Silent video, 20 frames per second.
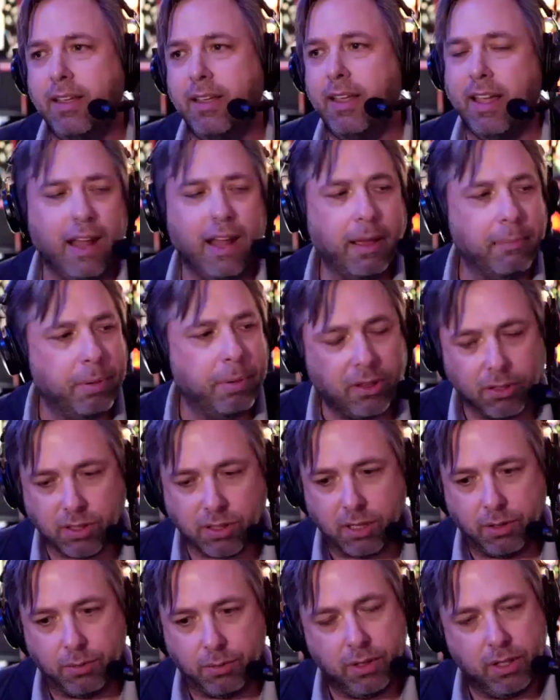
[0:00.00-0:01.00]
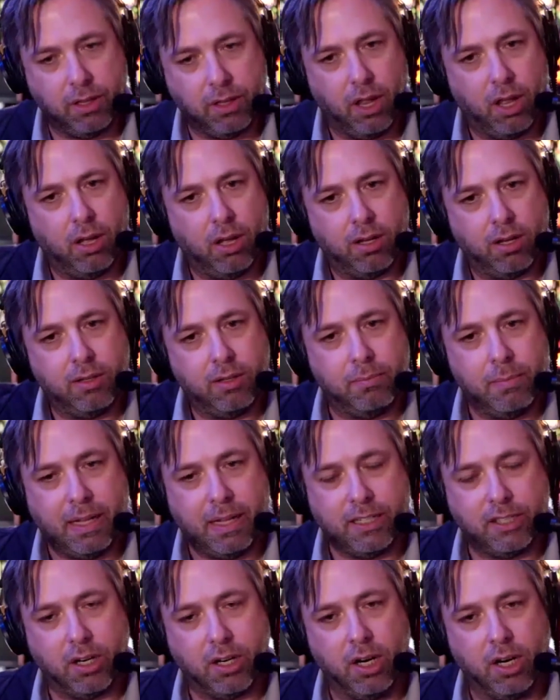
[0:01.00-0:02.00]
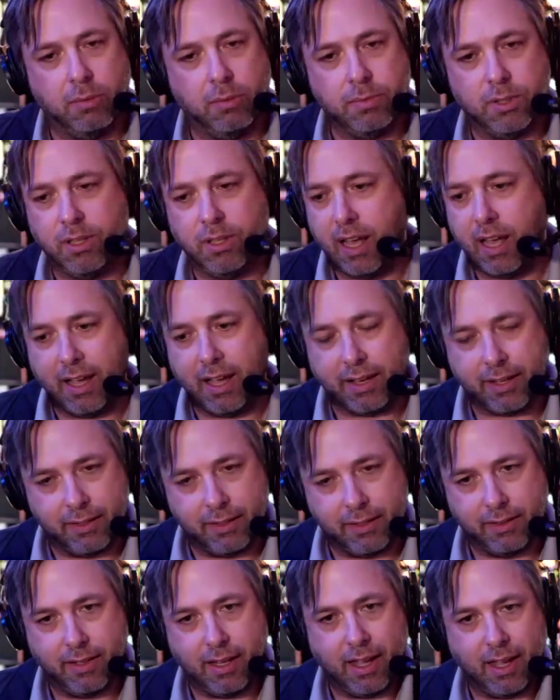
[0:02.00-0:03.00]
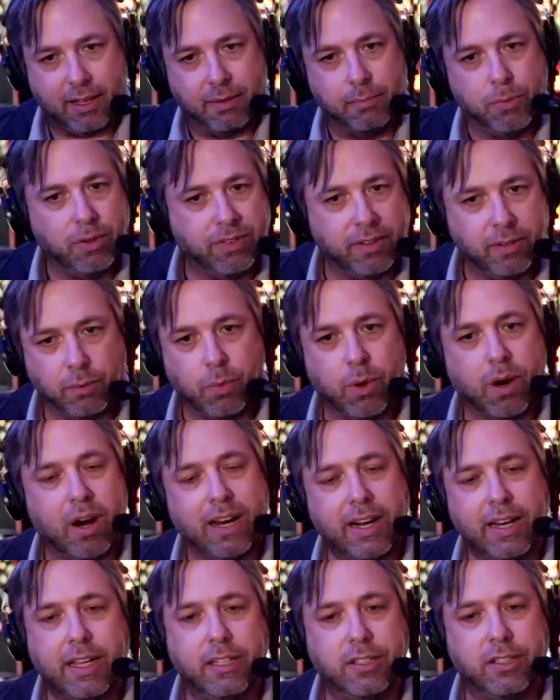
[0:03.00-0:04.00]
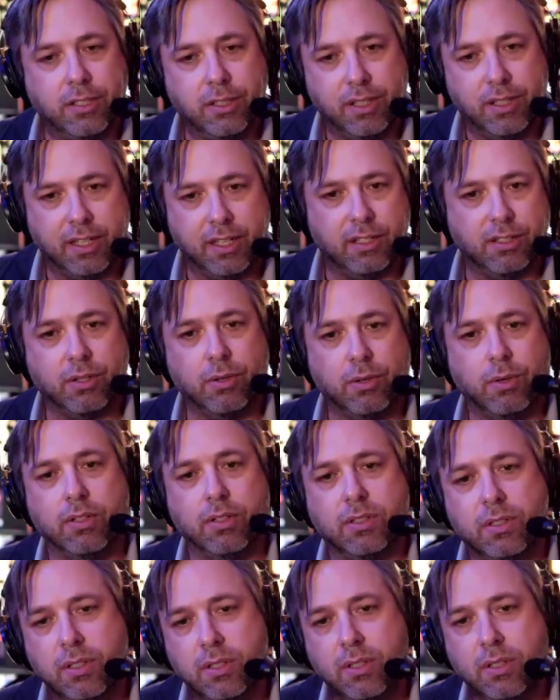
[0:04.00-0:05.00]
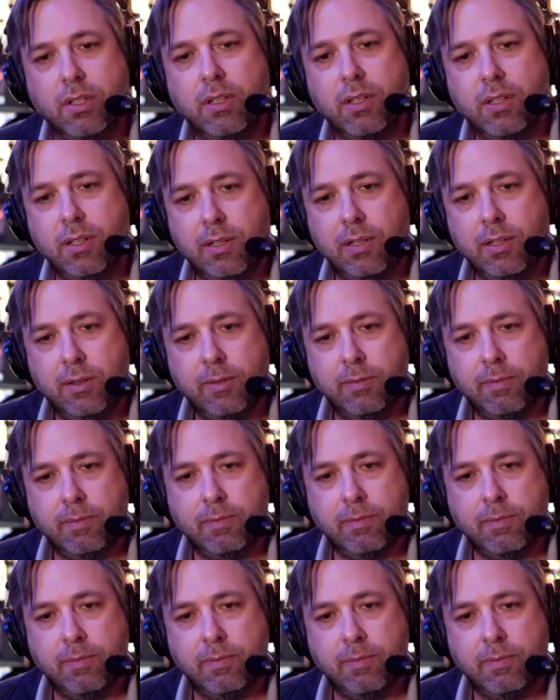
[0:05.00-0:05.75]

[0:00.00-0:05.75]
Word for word: and I put those on a really long magic arm so that I can I can move it where I need to to get the scores. All